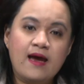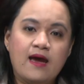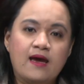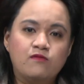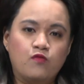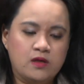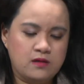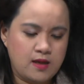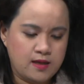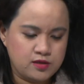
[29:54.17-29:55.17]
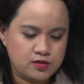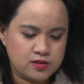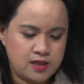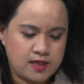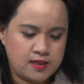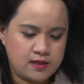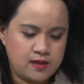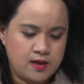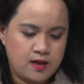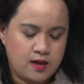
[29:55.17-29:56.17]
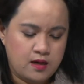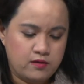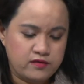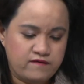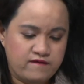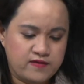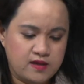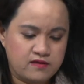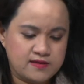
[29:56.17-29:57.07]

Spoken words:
and one in July on the 15th.